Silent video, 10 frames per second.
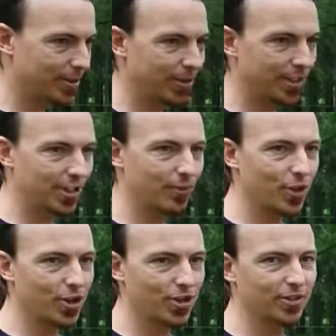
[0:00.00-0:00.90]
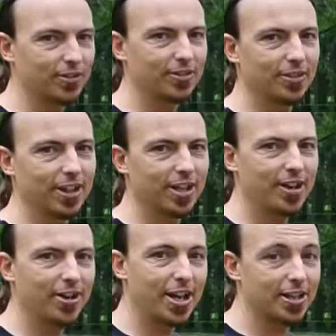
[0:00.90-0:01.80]
this conversion
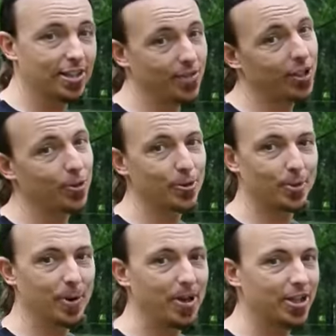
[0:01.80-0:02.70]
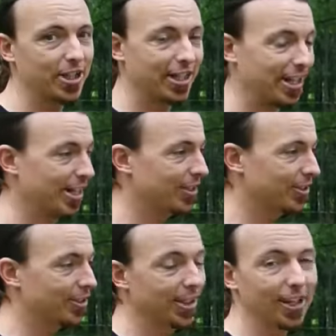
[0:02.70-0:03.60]
now has 70 horsepower, and you
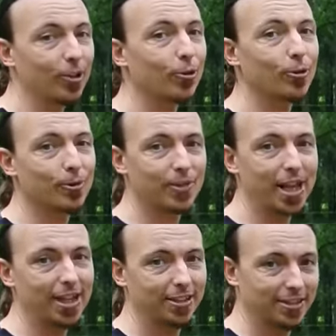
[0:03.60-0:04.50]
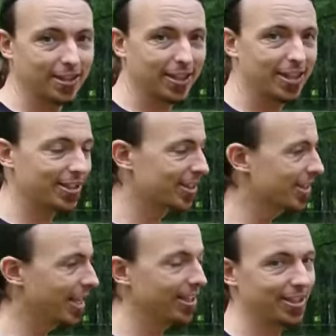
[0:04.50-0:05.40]
can get all of that
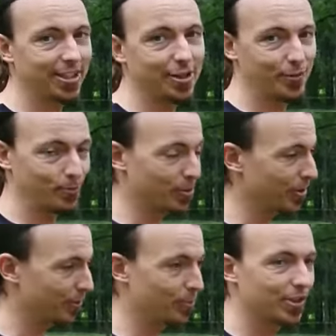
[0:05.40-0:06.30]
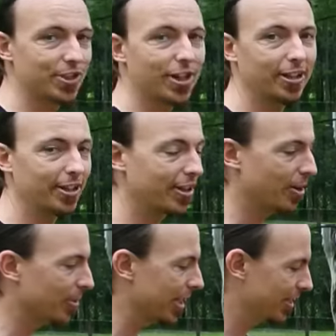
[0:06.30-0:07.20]
instantaneously if you want to dial it in
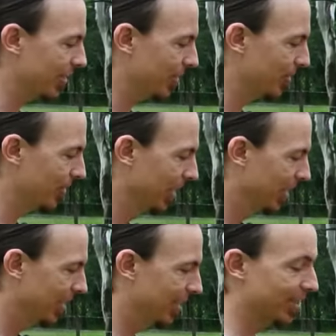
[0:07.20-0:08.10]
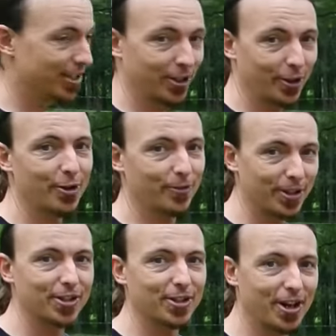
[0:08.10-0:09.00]
that way. So it's a lot of
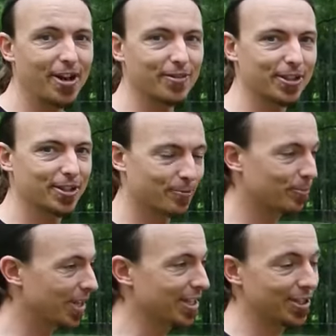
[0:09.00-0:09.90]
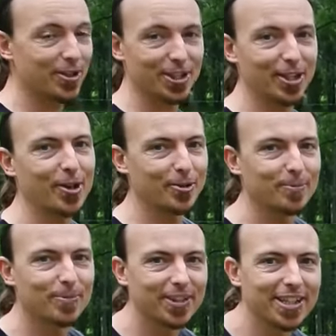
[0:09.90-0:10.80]
fun to drive. It's not slow.
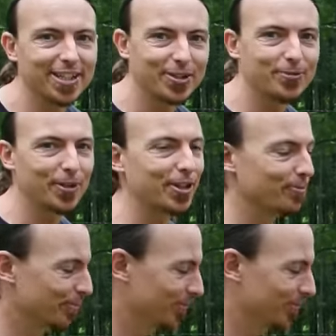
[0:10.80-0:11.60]
Yeah, it's good fun.